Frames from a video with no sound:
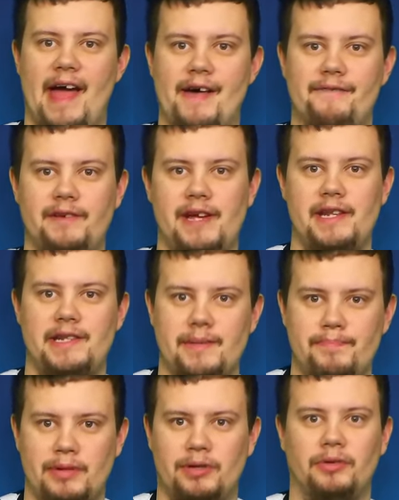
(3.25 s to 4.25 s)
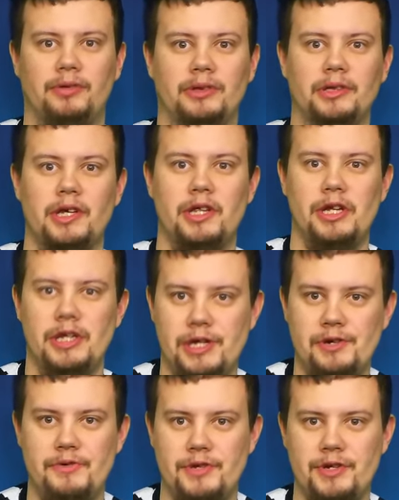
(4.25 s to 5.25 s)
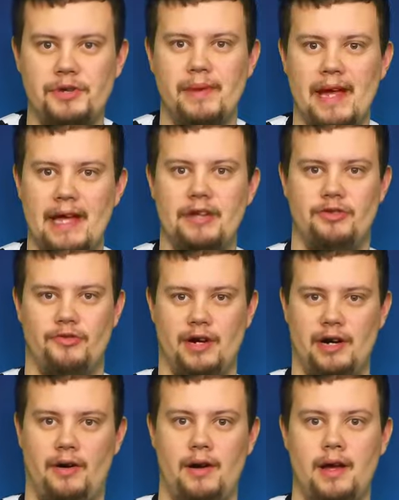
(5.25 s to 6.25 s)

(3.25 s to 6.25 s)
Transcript: every typical YouTube intro.